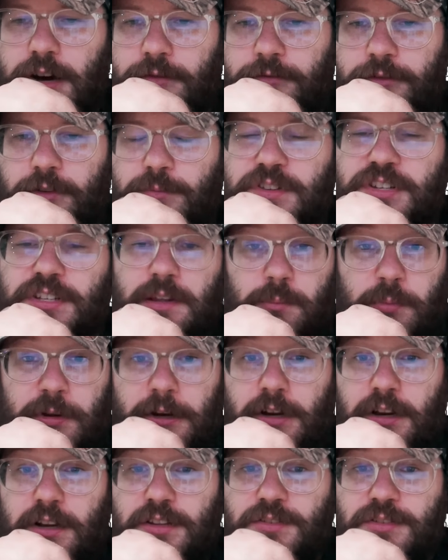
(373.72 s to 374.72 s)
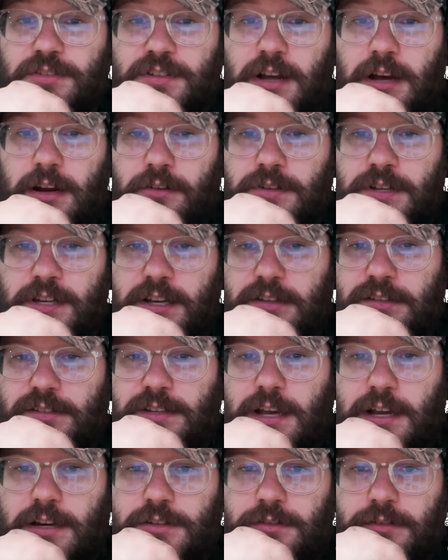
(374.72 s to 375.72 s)
from the same period as Otto Dix,
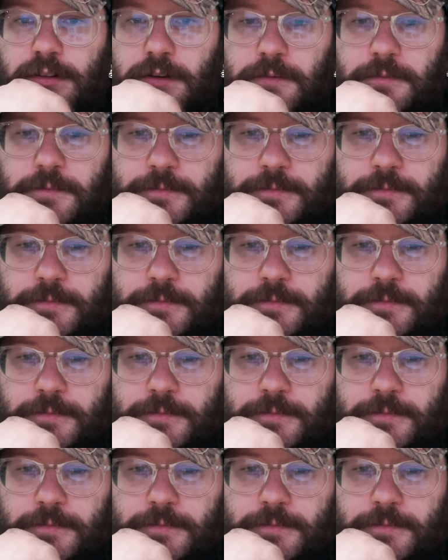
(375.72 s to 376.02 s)
actually.